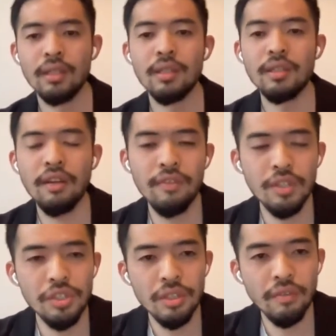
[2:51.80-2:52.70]
the
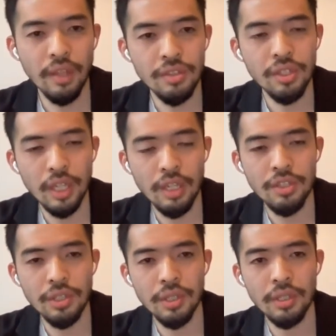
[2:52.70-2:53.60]
definition of
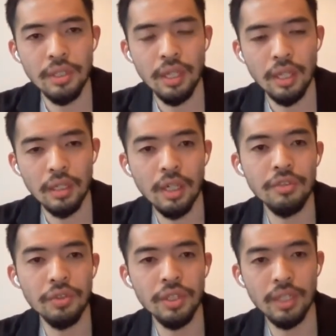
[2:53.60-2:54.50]
education in
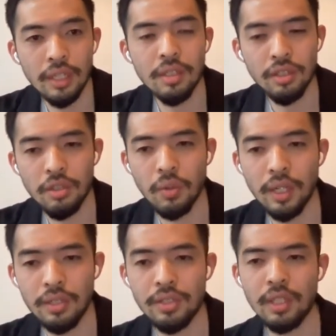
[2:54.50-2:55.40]
countries like the
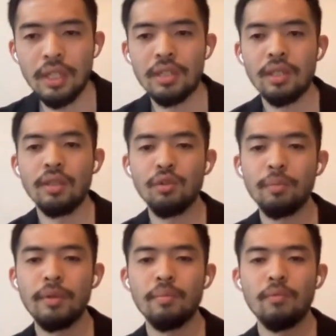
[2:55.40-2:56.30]
US is a
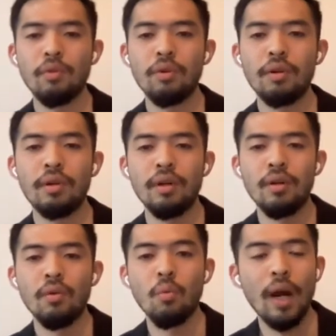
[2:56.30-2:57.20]
little bit more
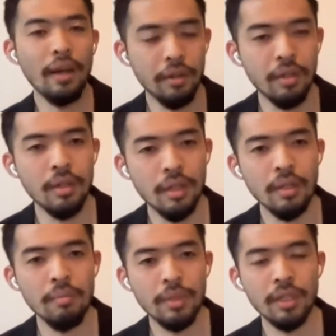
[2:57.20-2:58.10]
wider
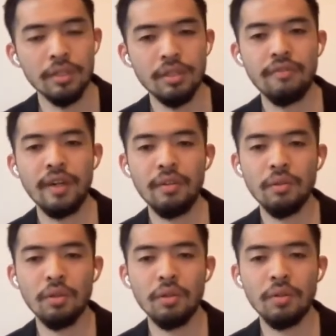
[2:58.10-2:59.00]
because the
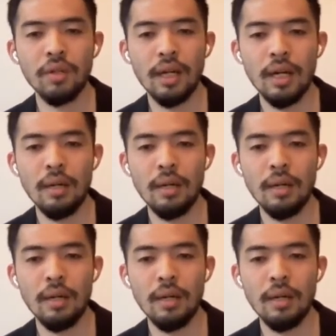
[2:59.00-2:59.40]
federal